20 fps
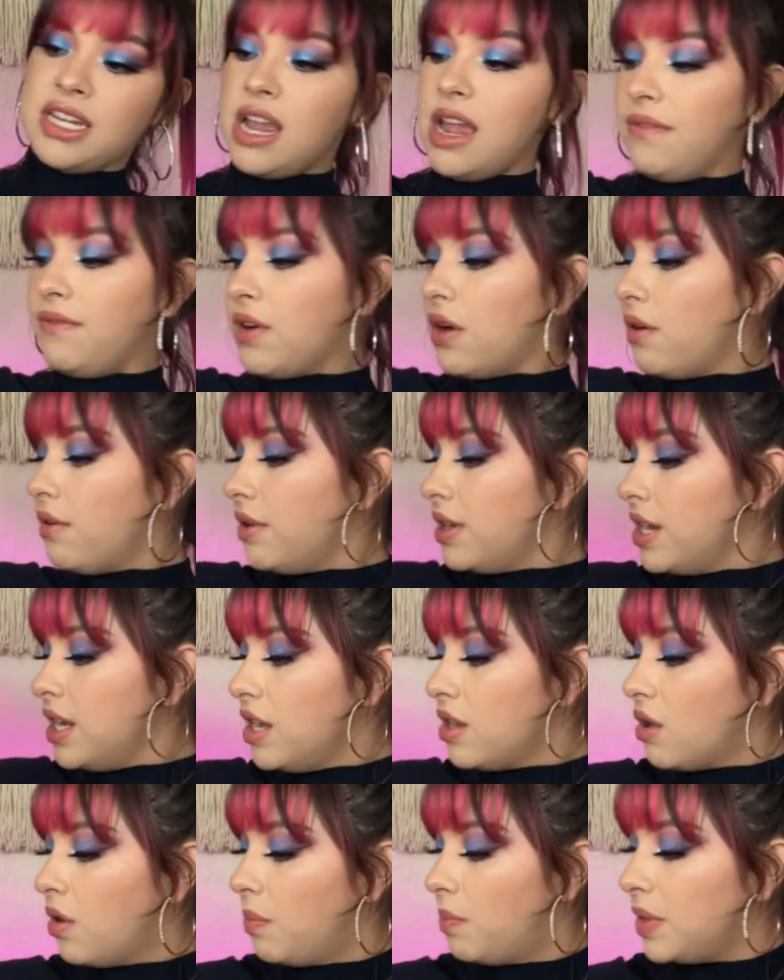I've
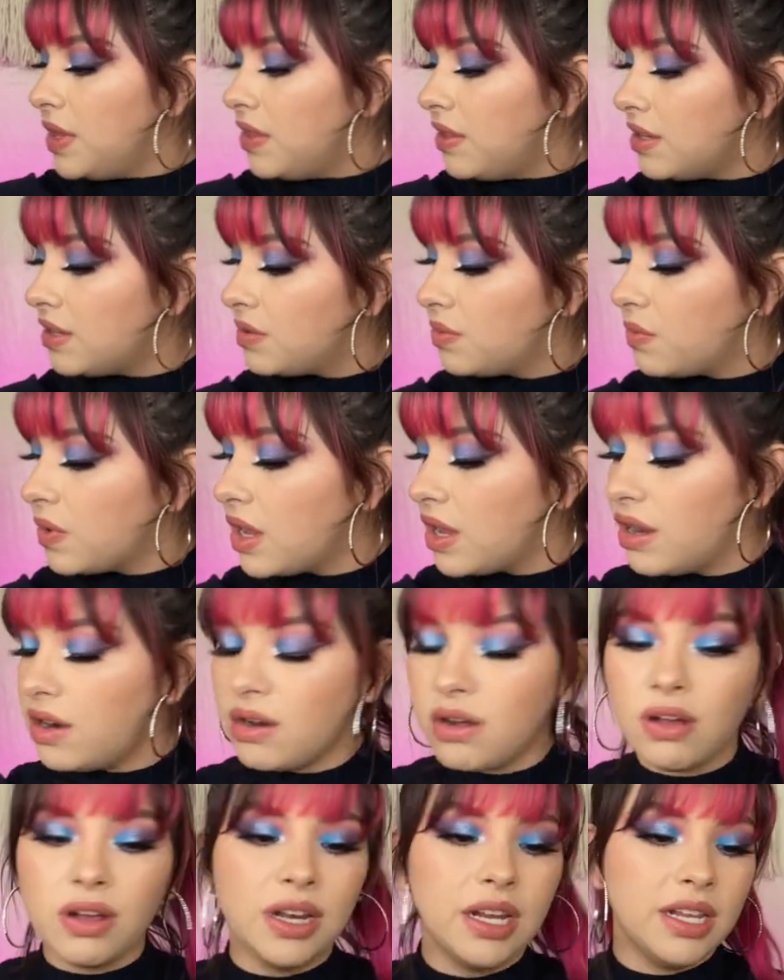already opened this one
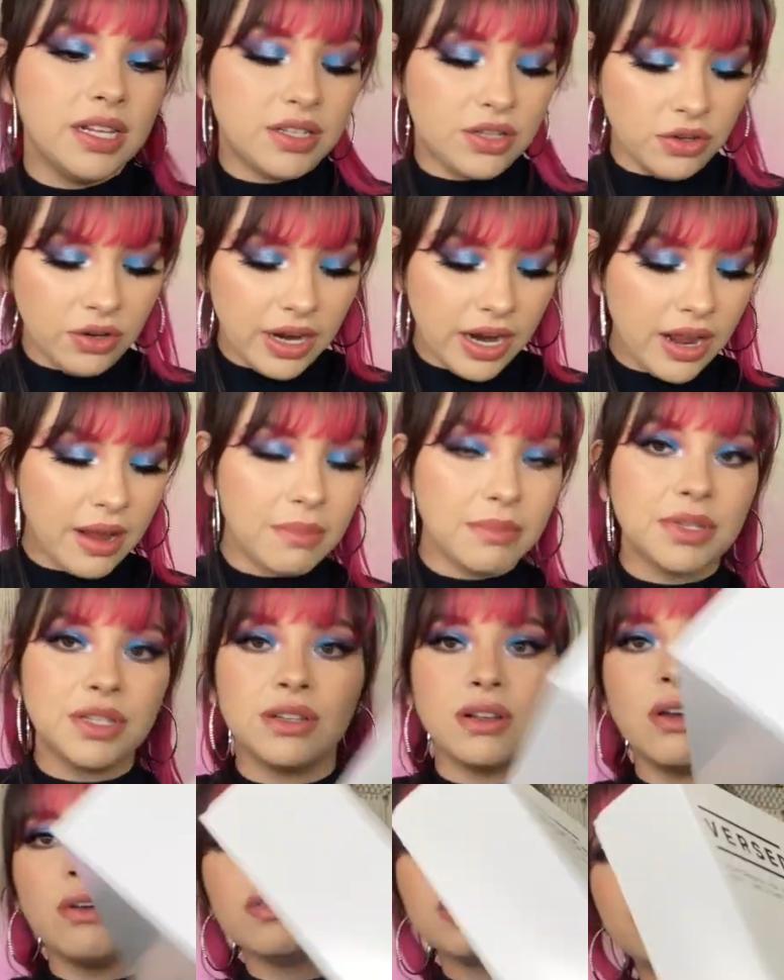on Instagram,
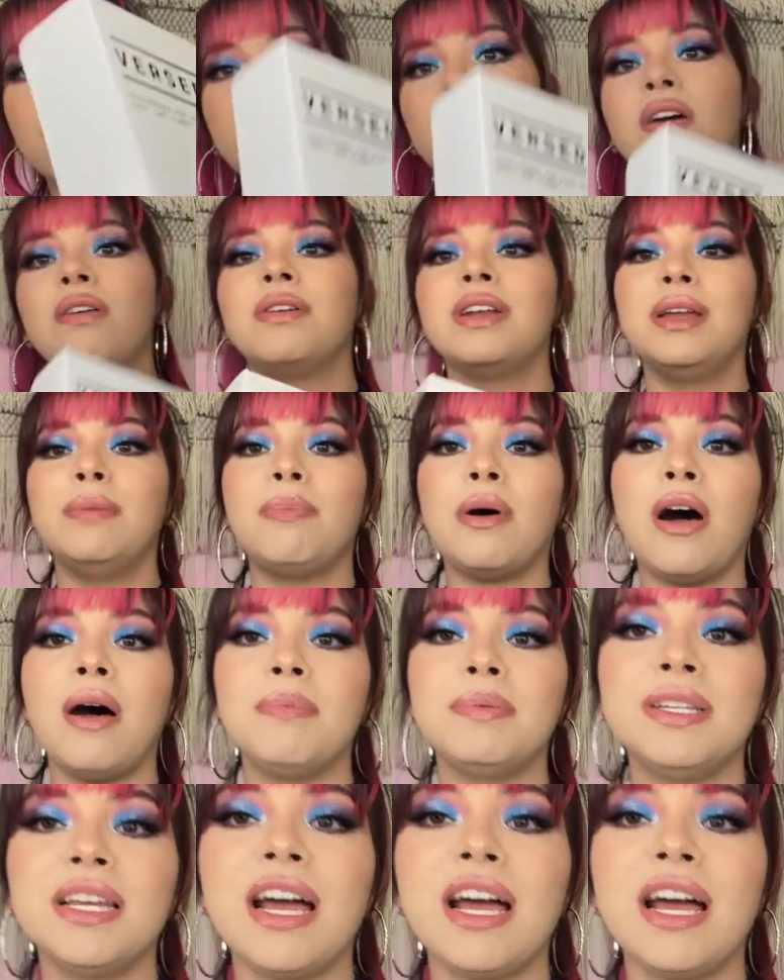so they're already popped